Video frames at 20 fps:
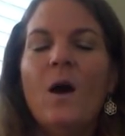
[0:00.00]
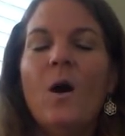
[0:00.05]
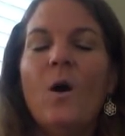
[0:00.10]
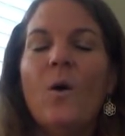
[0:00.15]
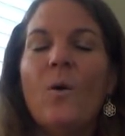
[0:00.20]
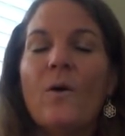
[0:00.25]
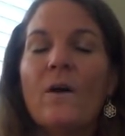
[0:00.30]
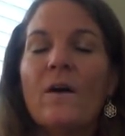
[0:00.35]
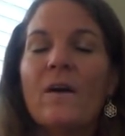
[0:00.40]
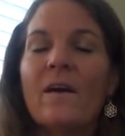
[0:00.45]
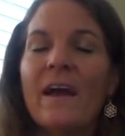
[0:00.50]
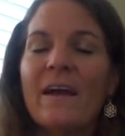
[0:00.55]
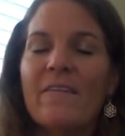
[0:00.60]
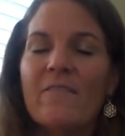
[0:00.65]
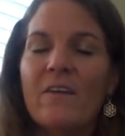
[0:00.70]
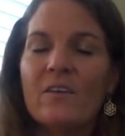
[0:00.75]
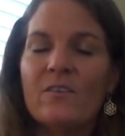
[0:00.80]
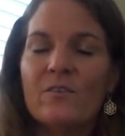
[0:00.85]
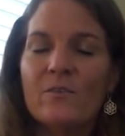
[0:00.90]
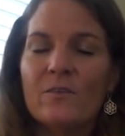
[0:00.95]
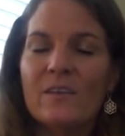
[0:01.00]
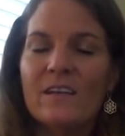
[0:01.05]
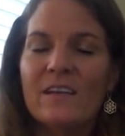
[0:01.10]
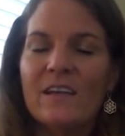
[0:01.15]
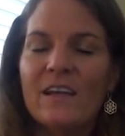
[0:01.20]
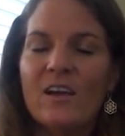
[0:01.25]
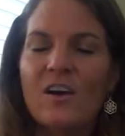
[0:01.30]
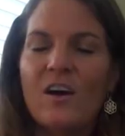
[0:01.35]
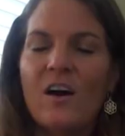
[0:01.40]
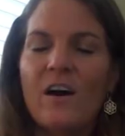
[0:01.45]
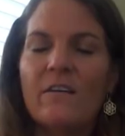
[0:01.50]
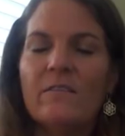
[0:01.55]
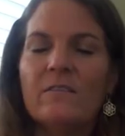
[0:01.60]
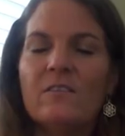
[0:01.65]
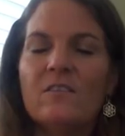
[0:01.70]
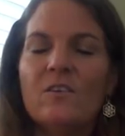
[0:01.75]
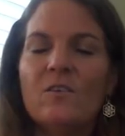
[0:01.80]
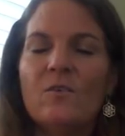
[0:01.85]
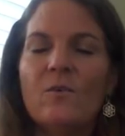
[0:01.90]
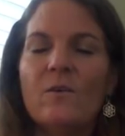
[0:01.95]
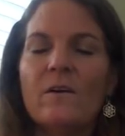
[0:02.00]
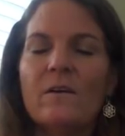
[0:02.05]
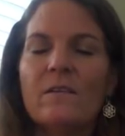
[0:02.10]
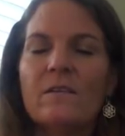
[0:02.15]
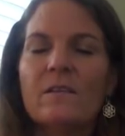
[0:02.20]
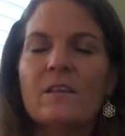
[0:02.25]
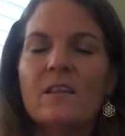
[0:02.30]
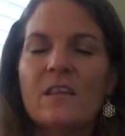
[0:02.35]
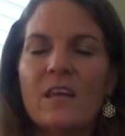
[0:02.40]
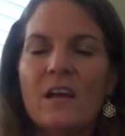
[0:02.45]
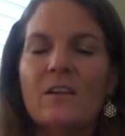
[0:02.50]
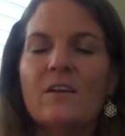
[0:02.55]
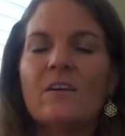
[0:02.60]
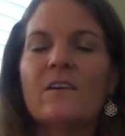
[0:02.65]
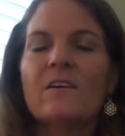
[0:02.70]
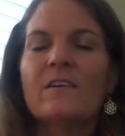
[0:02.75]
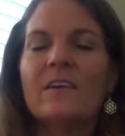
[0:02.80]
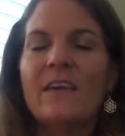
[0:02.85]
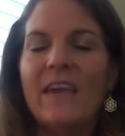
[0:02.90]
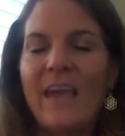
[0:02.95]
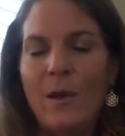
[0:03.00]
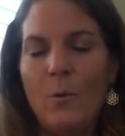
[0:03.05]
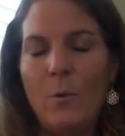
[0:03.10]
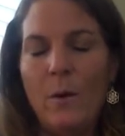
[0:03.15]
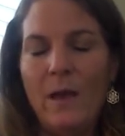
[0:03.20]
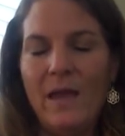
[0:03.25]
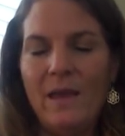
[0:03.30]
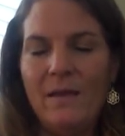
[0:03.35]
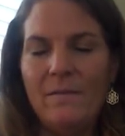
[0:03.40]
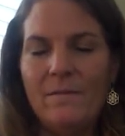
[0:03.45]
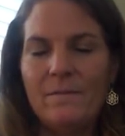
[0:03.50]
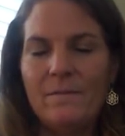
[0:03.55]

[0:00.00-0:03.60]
Or I've also seen it called your stellar gateway.